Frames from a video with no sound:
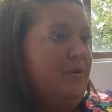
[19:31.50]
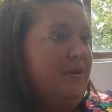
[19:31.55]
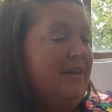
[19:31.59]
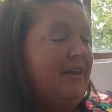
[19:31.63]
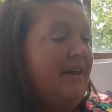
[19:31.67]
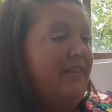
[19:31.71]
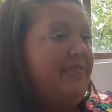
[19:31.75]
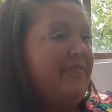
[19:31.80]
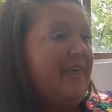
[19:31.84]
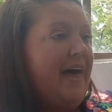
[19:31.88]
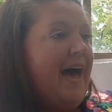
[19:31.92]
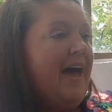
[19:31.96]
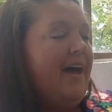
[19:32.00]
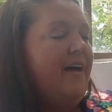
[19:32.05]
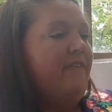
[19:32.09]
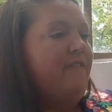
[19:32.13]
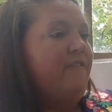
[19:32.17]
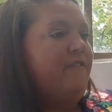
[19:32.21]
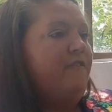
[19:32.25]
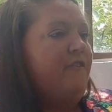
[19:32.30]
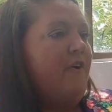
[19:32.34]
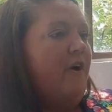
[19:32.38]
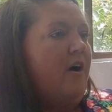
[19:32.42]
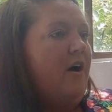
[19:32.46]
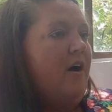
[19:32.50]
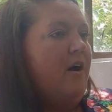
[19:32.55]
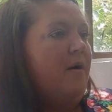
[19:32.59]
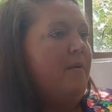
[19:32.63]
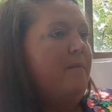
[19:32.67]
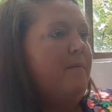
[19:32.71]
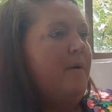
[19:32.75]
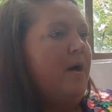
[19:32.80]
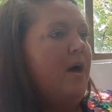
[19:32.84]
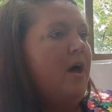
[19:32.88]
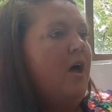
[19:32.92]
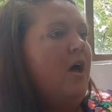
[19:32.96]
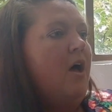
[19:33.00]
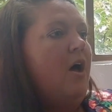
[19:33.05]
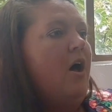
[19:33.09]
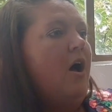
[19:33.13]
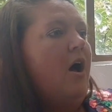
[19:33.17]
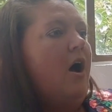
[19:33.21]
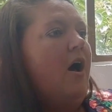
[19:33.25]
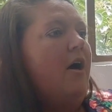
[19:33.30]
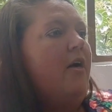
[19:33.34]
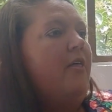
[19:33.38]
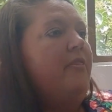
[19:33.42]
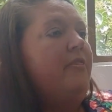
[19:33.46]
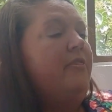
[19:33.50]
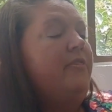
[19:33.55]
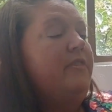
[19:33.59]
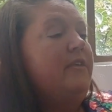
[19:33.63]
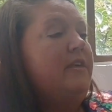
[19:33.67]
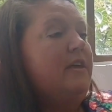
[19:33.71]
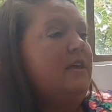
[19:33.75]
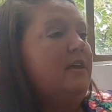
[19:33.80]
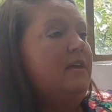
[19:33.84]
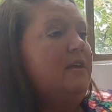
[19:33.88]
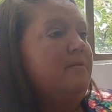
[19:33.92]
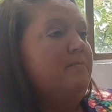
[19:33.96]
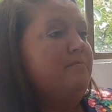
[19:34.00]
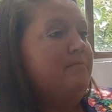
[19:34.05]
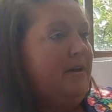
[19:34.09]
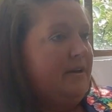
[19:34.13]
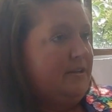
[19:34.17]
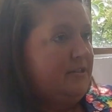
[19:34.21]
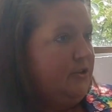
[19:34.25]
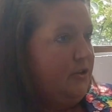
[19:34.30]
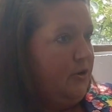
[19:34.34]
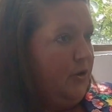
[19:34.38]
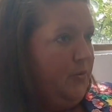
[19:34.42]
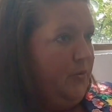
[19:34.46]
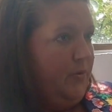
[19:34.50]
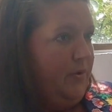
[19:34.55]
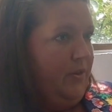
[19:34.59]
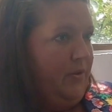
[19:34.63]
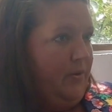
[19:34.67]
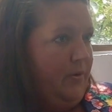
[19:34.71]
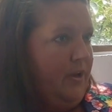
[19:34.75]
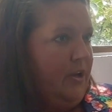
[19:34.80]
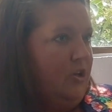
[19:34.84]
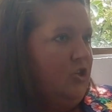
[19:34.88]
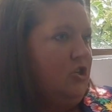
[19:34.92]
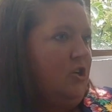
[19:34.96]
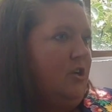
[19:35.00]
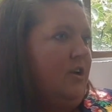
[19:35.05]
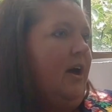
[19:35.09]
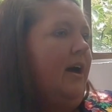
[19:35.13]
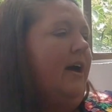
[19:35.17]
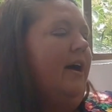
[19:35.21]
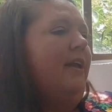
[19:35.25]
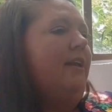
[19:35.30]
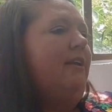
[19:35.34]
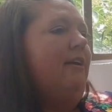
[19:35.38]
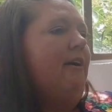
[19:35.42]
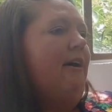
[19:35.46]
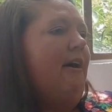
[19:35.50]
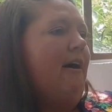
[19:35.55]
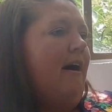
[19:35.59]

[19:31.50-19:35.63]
get that from the Mexico Relocation Guide.